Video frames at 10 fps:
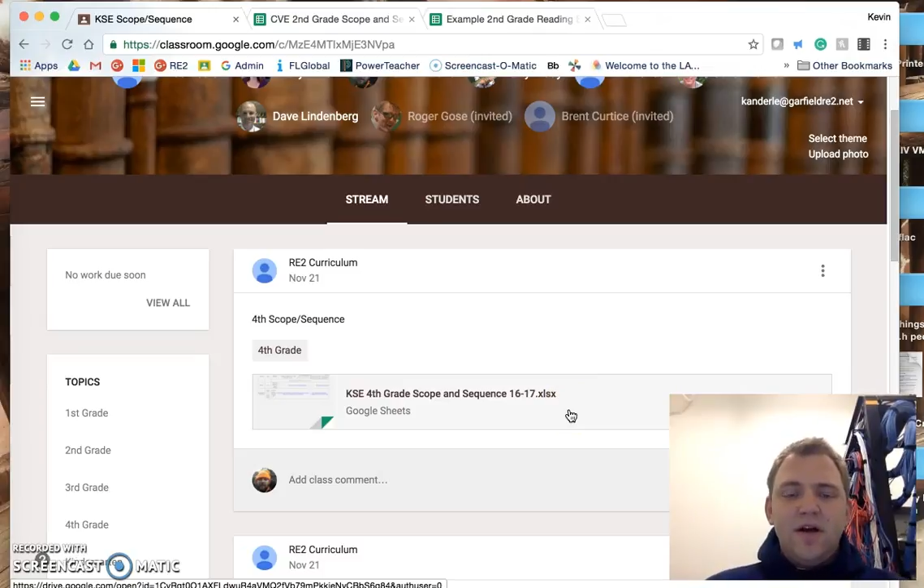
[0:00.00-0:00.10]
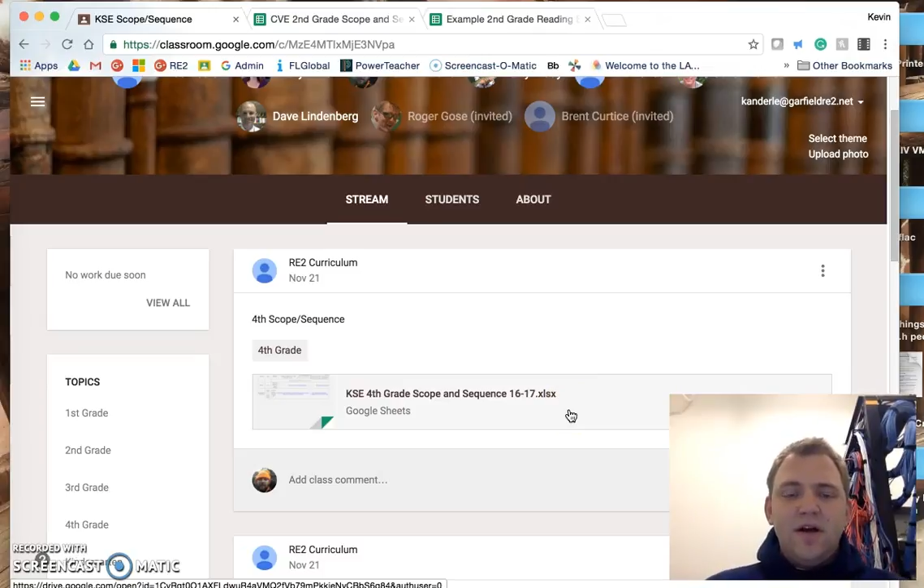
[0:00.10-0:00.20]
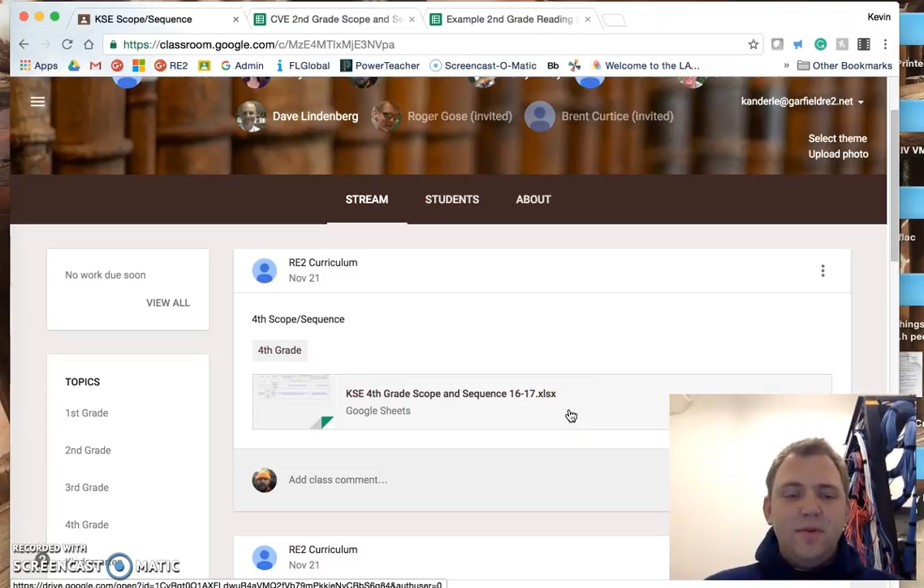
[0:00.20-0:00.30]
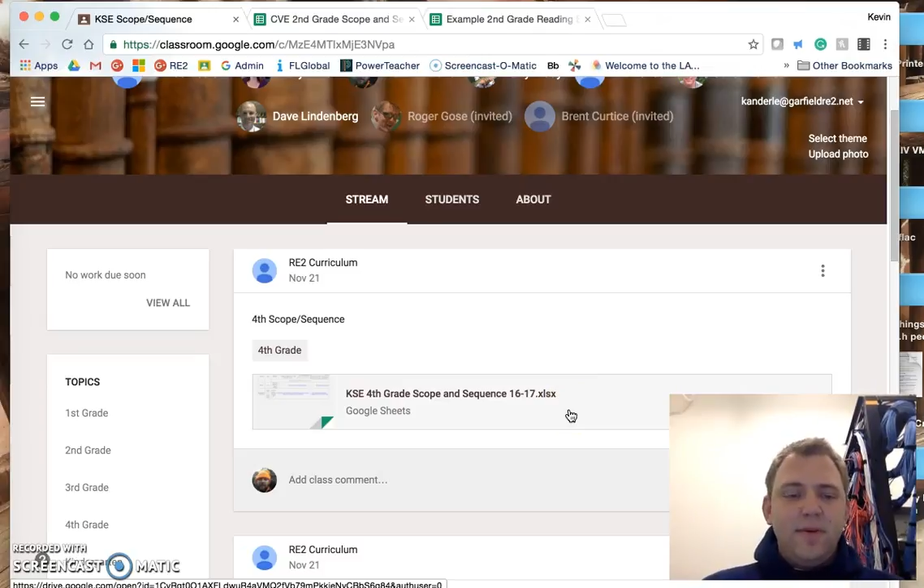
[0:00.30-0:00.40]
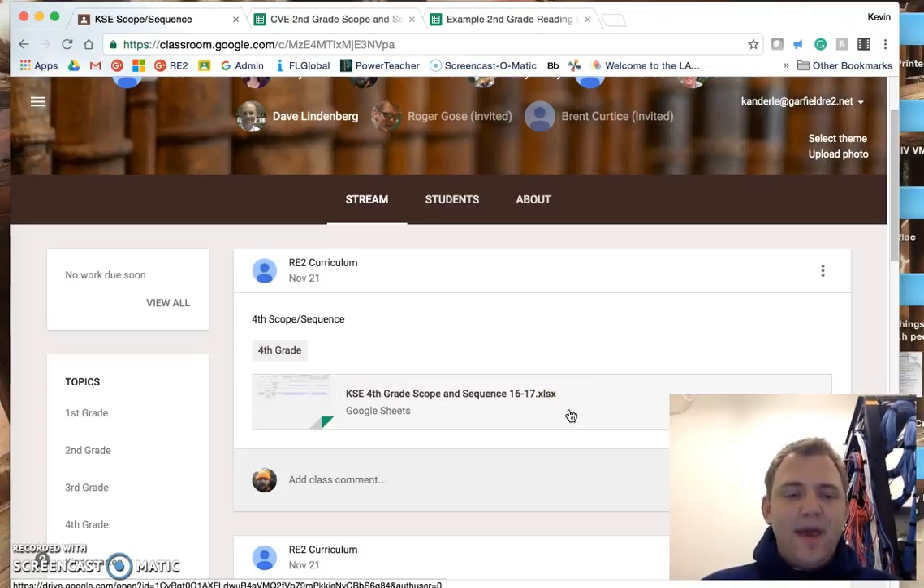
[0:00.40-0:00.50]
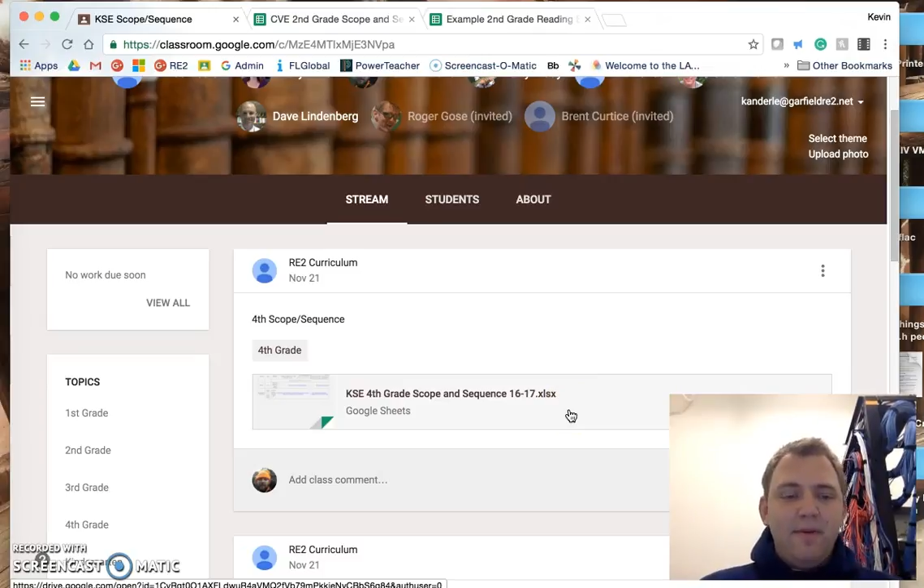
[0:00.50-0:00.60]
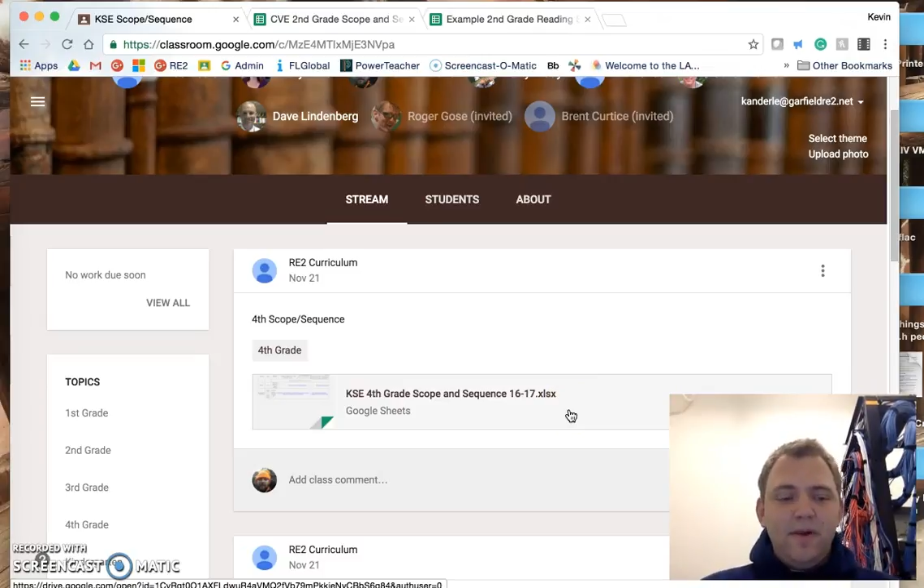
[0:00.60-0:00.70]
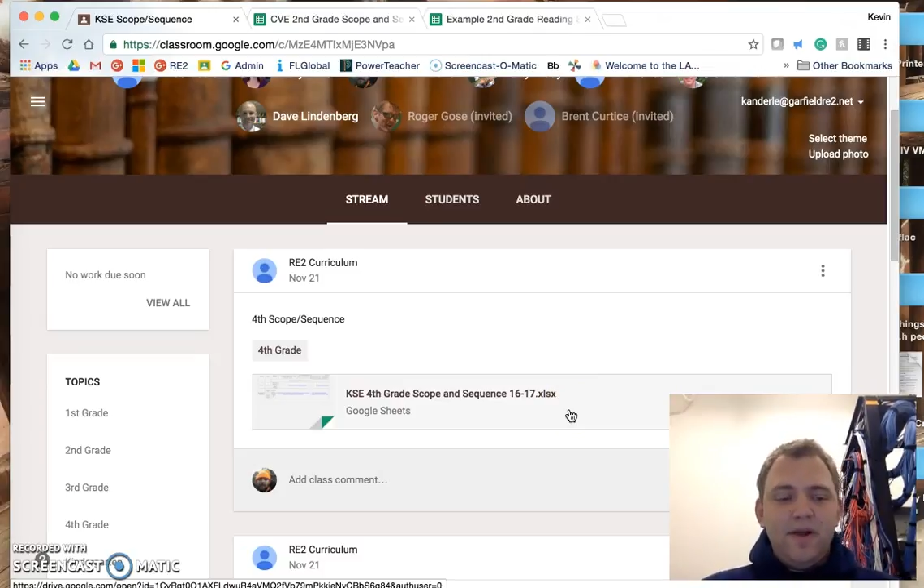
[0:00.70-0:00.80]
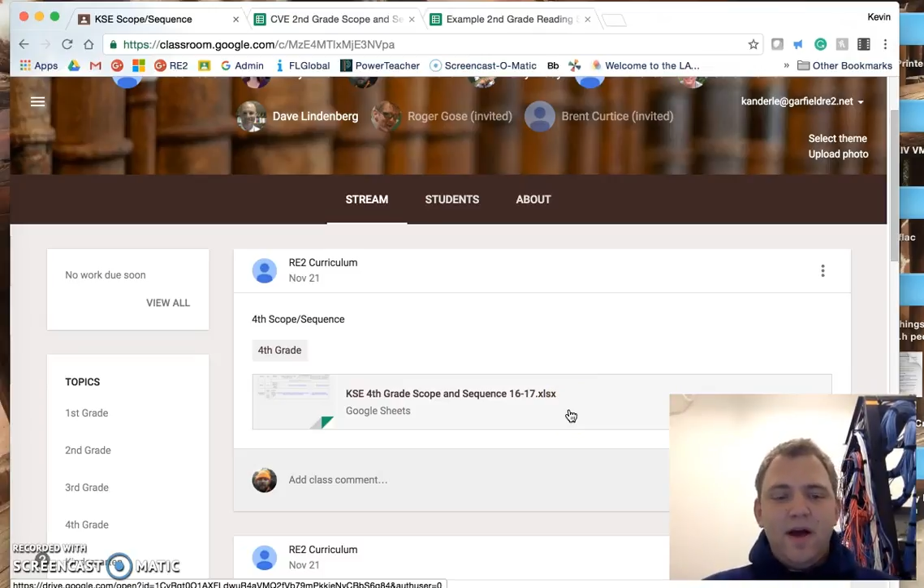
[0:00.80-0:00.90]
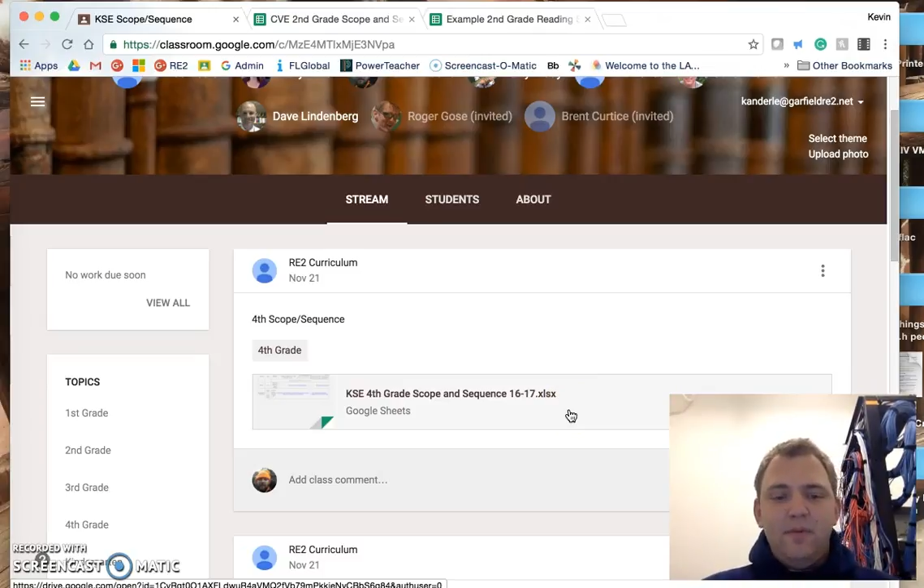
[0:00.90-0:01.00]
I'll be
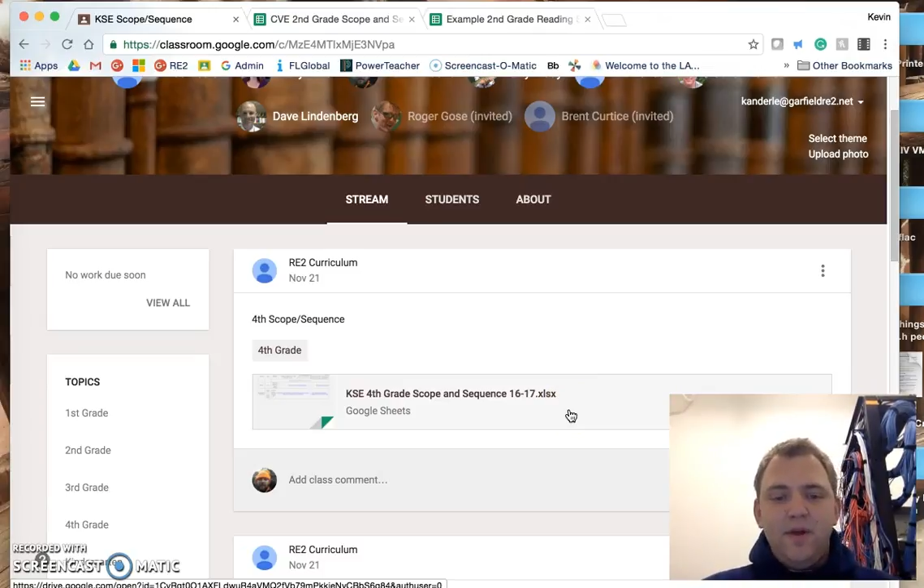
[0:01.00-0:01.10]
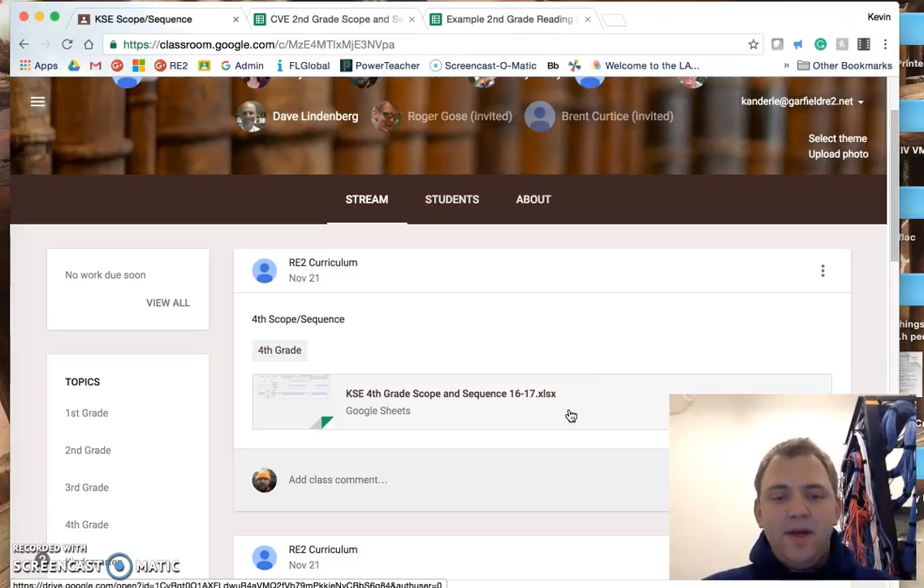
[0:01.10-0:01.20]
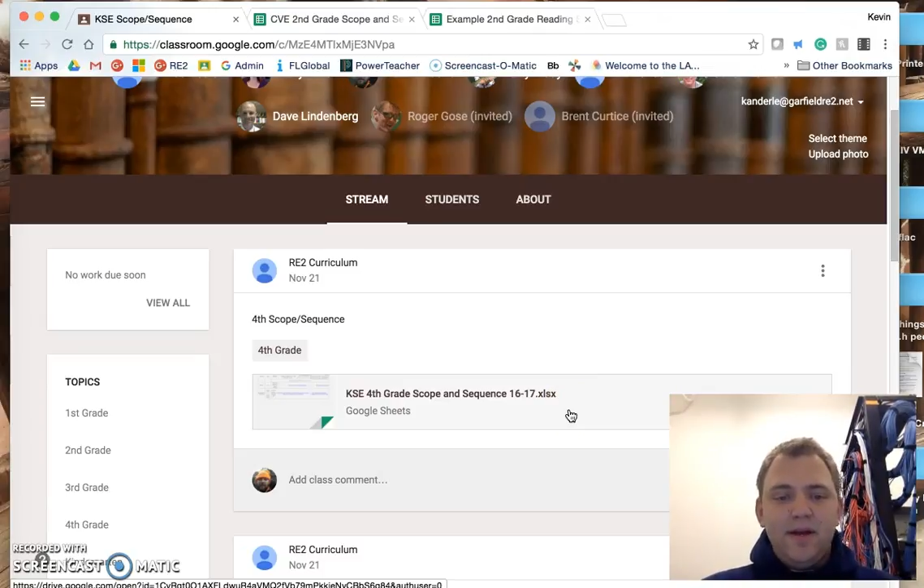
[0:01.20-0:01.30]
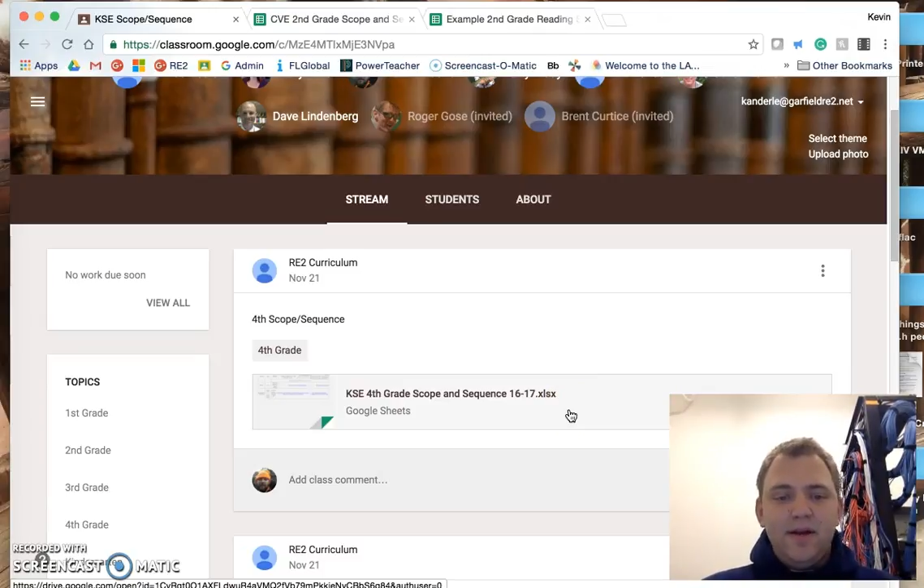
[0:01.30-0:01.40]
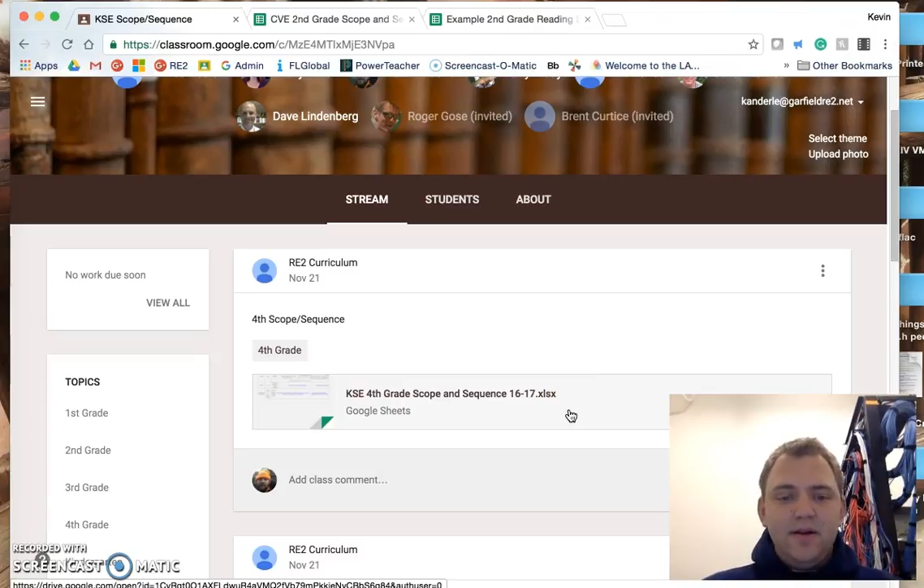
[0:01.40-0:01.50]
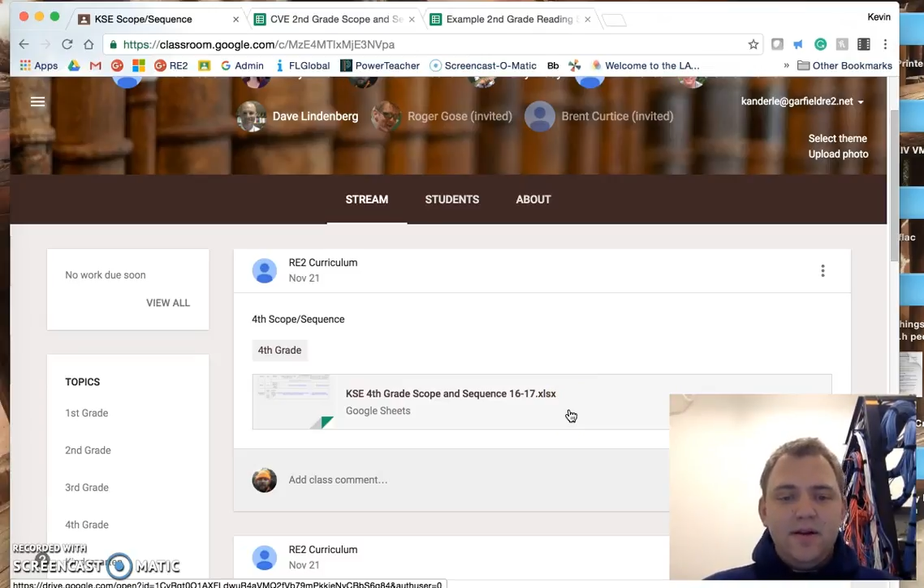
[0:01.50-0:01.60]
happy to help you get